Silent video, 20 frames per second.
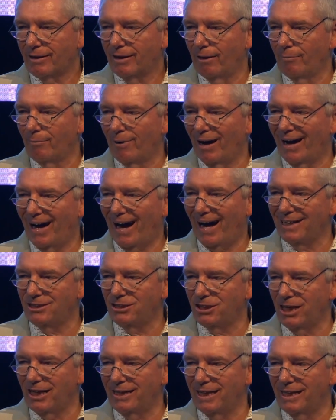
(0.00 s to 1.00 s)
Now, my
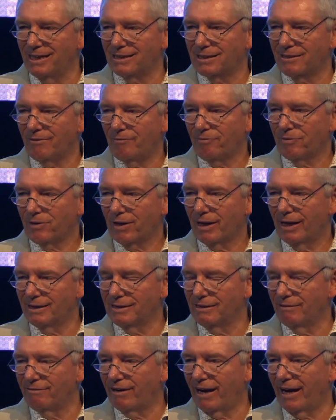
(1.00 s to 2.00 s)
hygienist
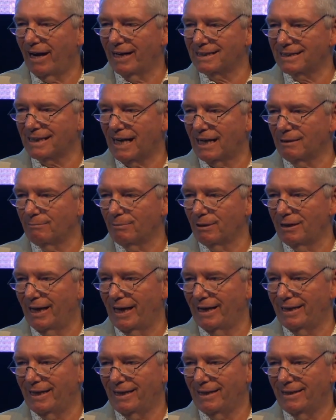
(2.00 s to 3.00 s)
is a very excitable
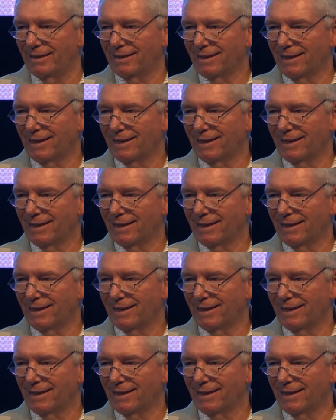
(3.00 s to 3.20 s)
lady.